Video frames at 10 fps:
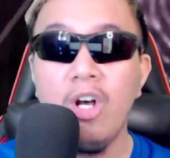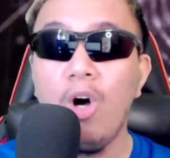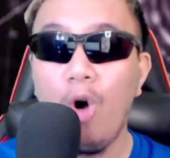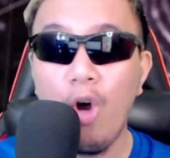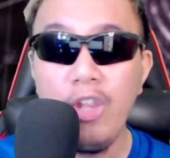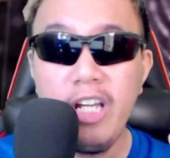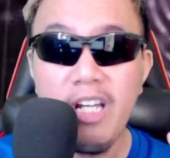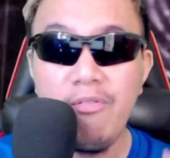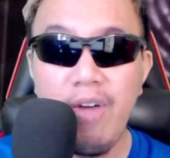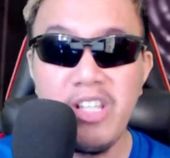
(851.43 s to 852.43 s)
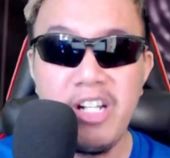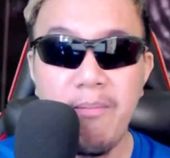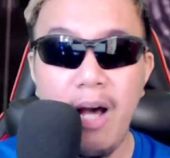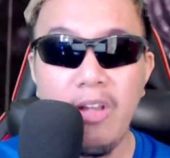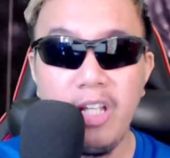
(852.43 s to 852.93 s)
Only invest in
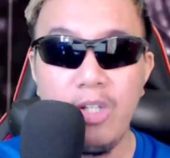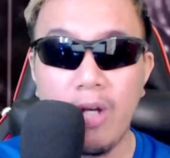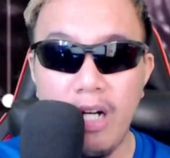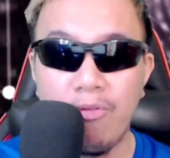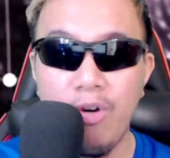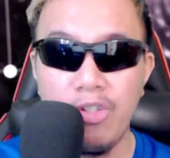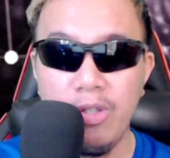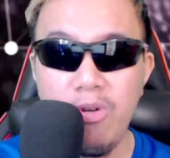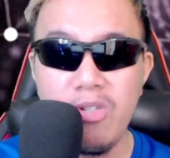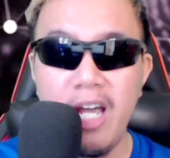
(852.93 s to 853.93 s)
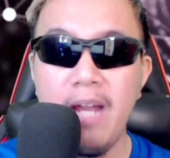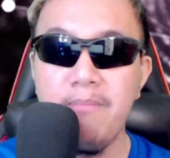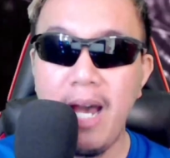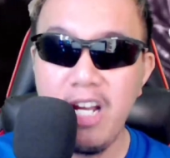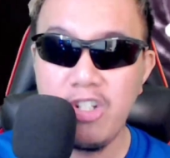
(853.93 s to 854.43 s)
an amount that you can afford to lose
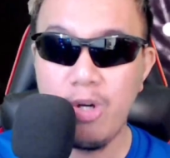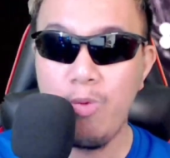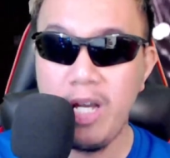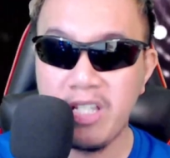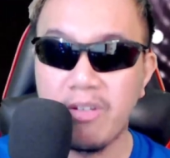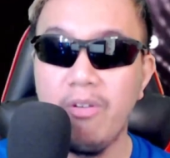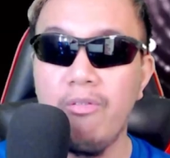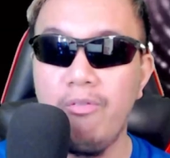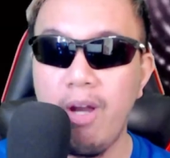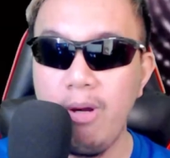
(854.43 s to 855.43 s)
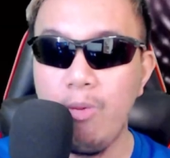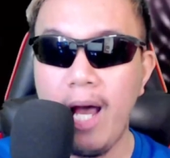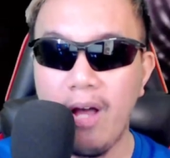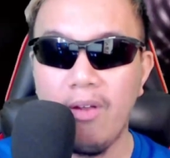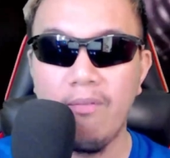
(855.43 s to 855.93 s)
and manage your risk very
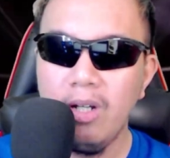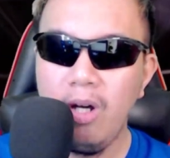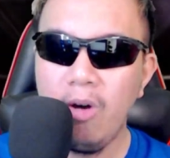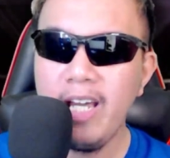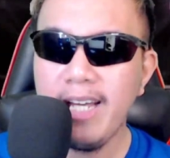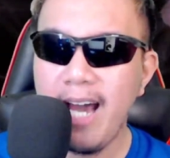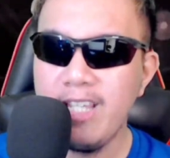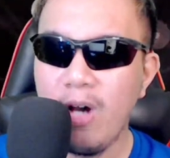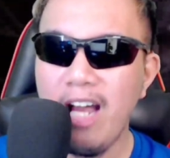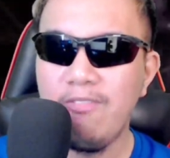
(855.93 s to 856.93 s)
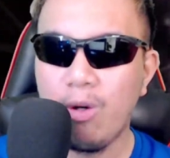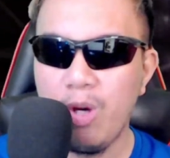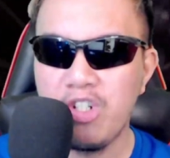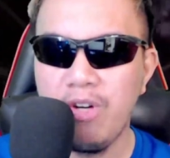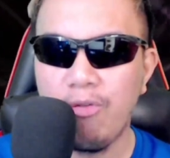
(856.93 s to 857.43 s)
well. Okay guys, so I have a
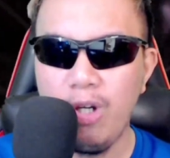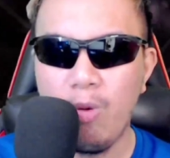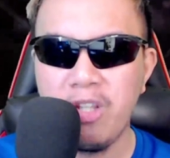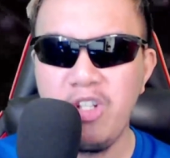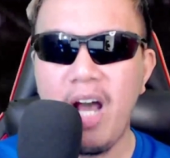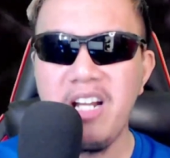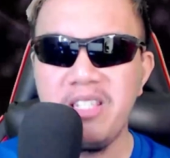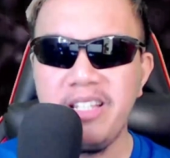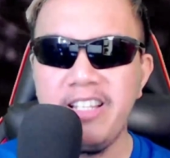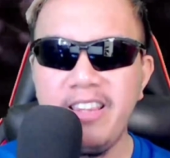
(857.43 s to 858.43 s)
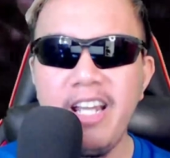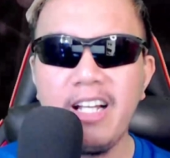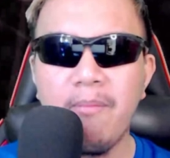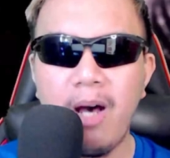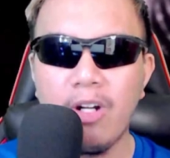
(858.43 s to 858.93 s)
question for you. What do you honestly
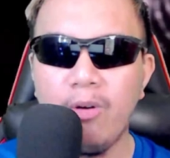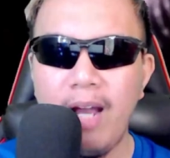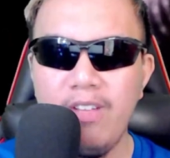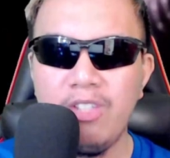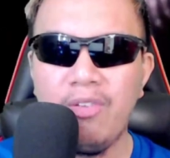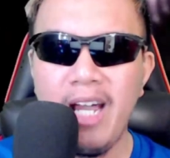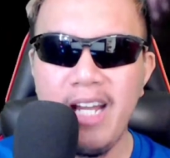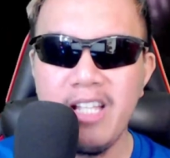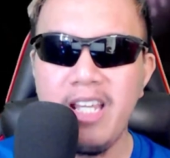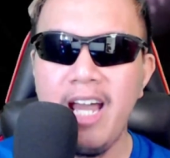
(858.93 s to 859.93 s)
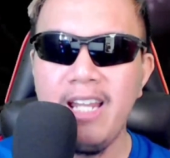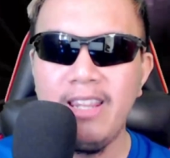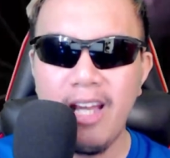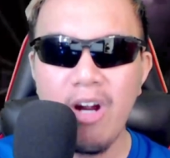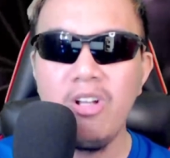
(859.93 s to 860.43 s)
think about Gravis Finance
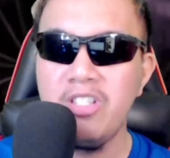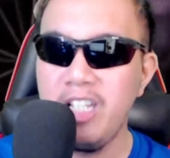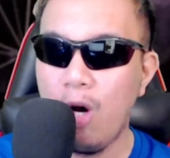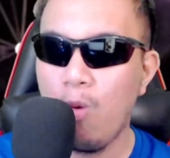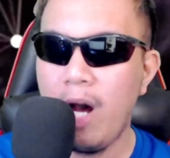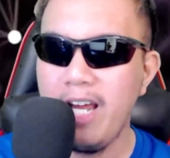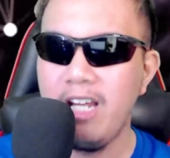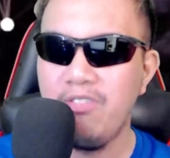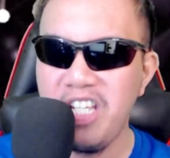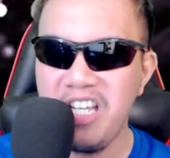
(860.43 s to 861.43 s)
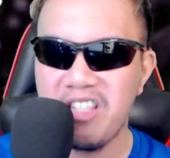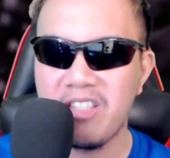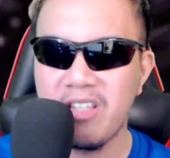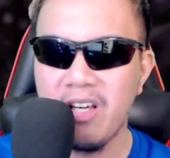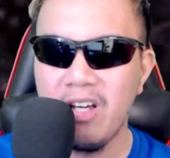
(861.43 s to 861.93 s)
and their T zero one N F
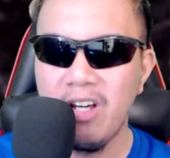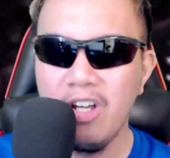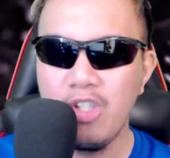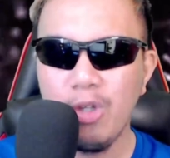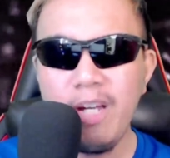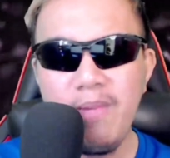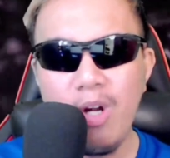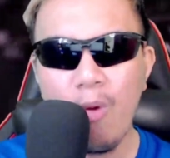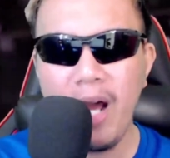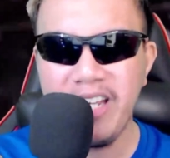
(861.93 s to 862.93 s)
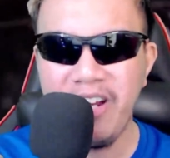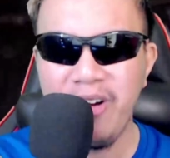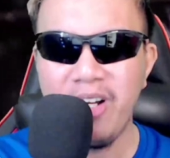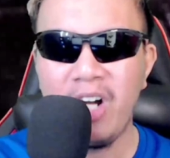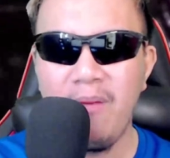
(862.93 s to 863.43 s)
Ts? Do let me know right
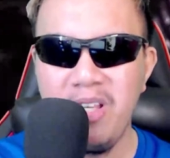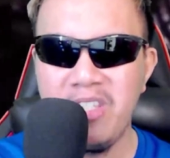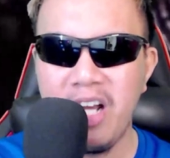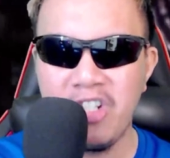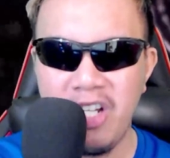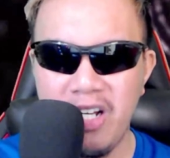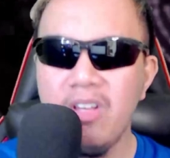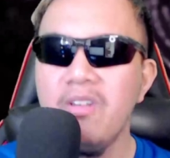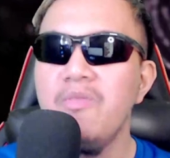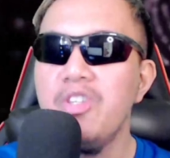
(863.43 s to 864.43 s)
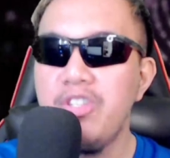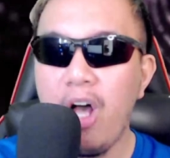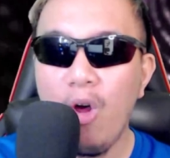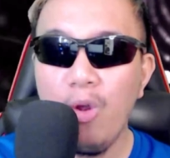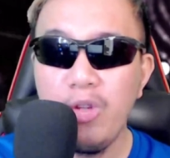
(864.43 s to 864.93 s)
here in the comment section.
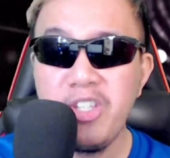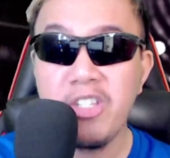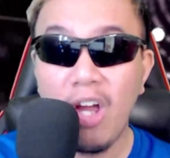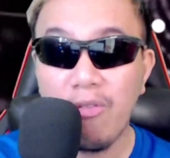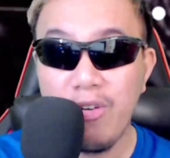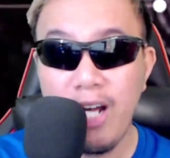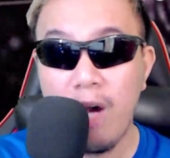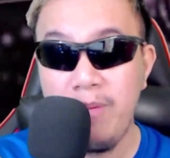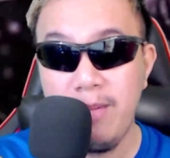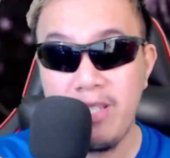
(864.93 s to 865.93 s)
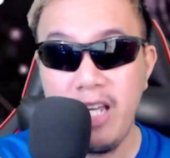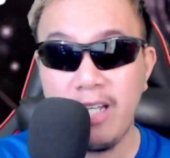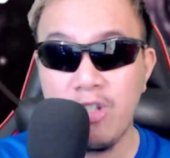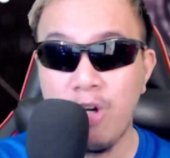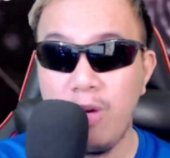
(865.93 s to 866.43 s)
So this is all for now, peeps.
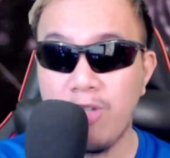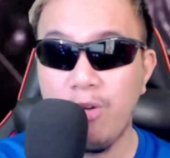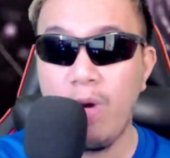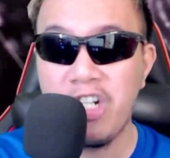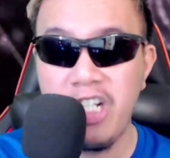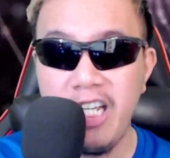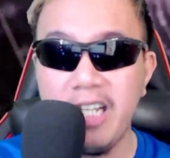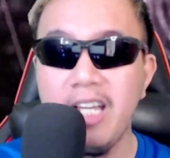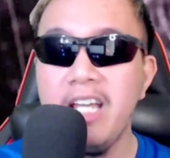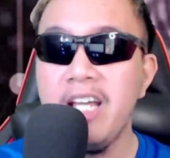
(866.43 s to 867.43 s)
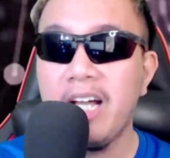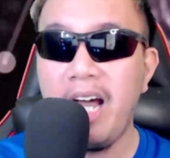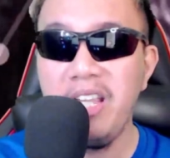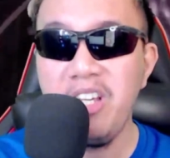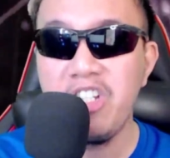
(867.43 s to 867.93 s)
Thank you so much for watching.
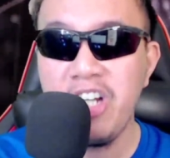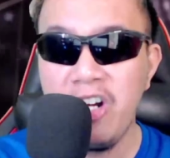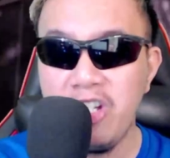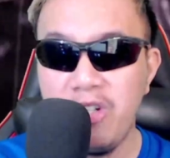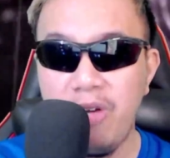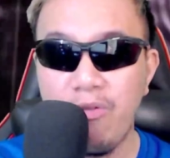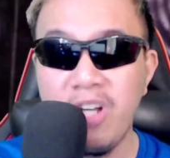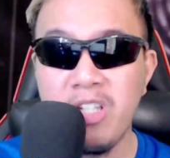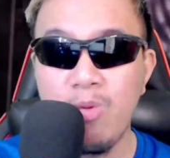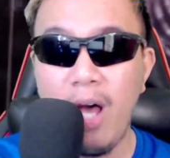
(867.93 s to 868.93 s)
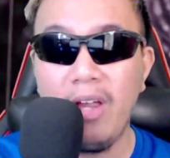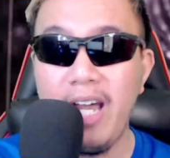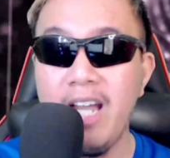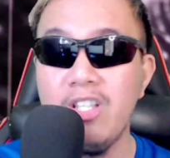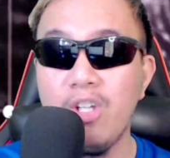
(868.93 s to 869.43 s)
Kindly share this to your friends as well,
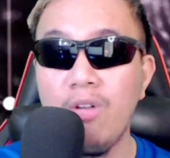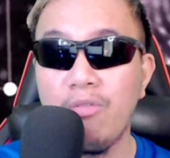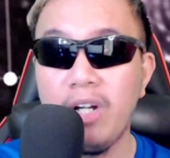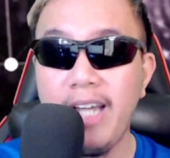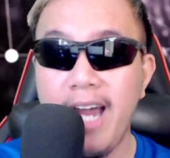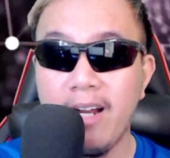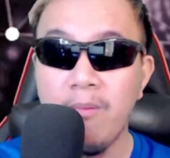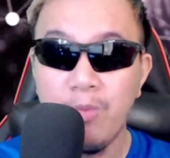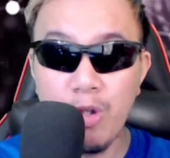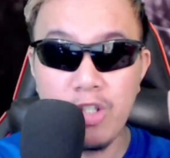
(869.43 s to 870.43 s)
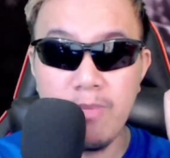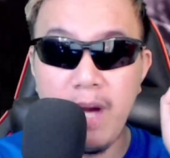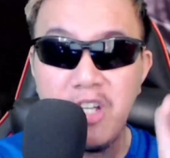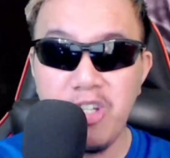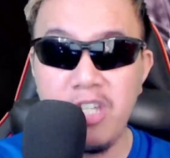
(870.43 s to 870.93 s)
and don't forget to
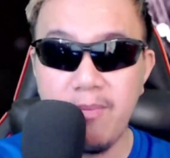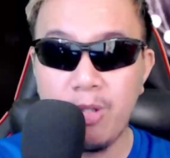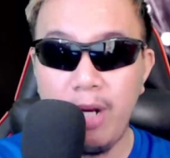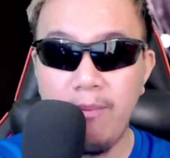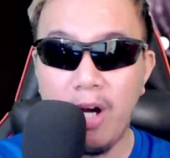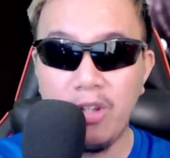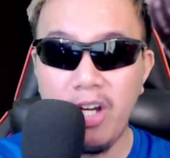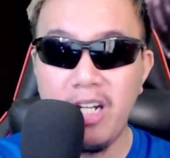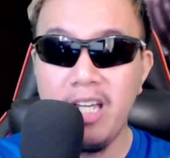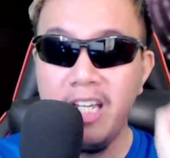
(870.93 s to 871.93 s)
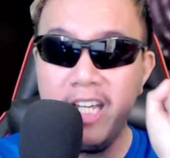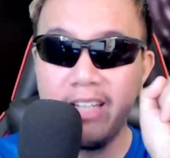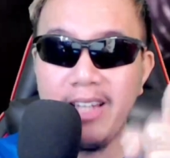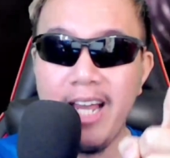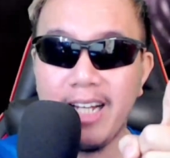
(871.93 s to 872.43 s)
smash the subscribe button,
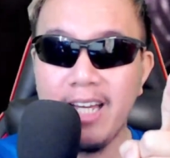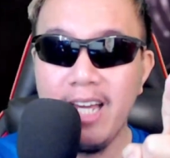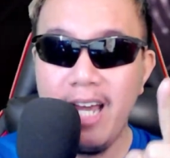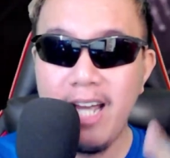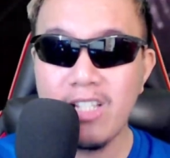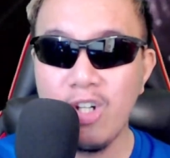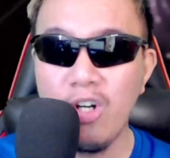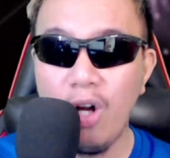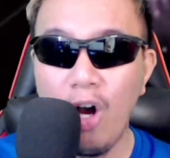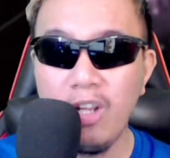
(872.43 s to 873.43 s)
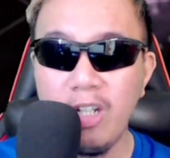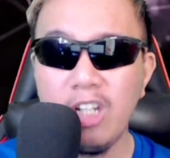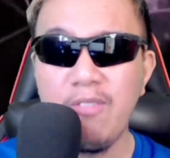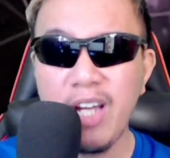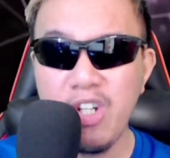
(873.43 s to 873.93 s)
hit like, and turn on the
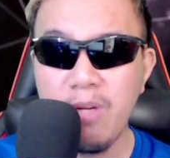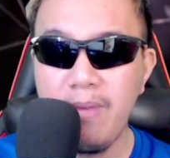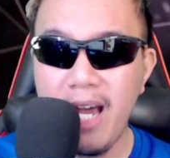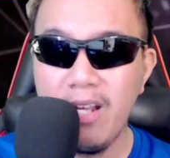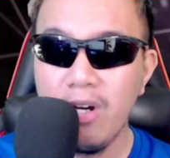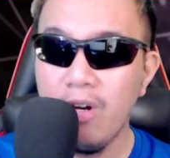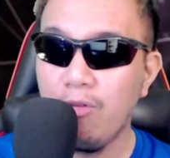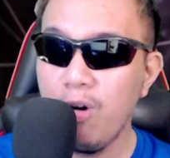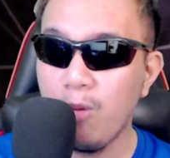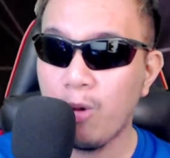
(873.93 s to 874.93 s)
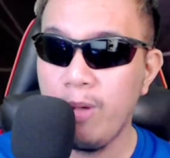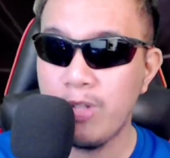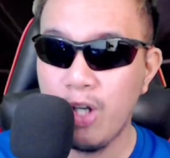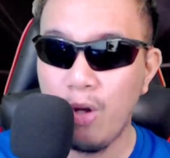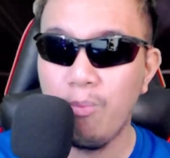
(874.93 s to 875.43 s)
notification bell for more
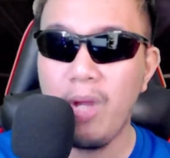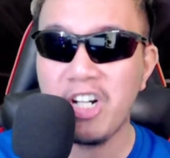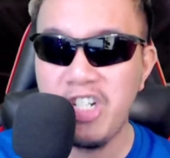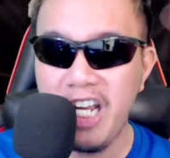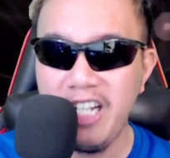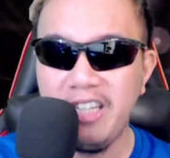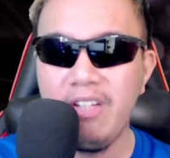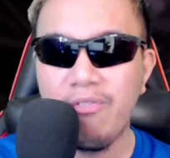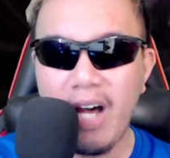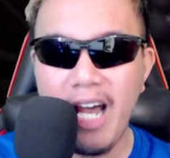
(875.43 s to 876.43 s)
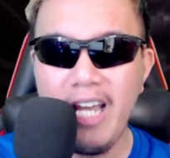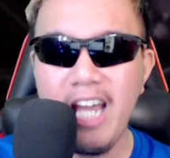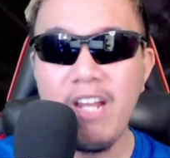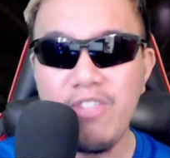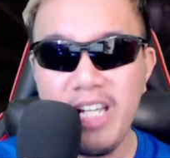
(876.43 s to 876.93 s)
crypto, blockchain, DeFi,
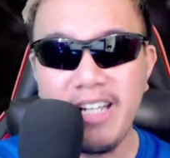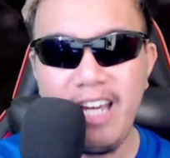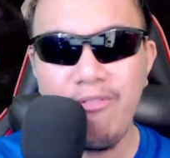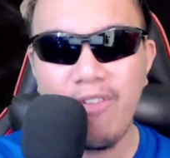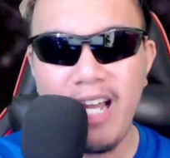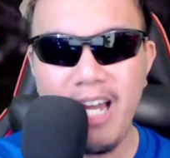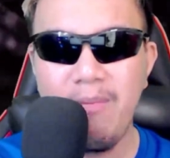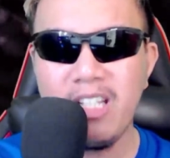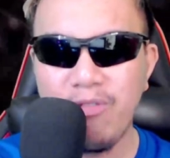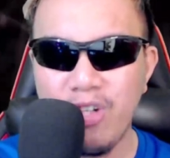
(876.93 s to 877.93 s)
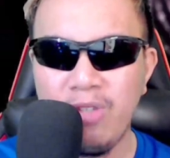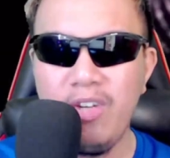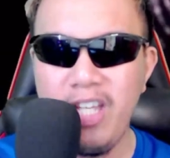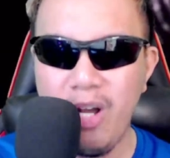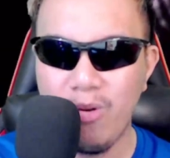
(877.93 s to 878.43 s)
N F T, GameFi, and metaverse
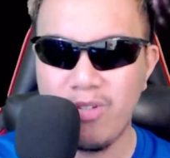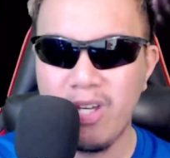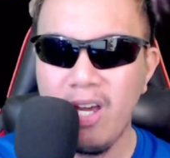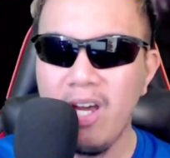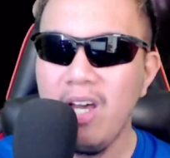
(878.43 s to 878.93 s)
videos.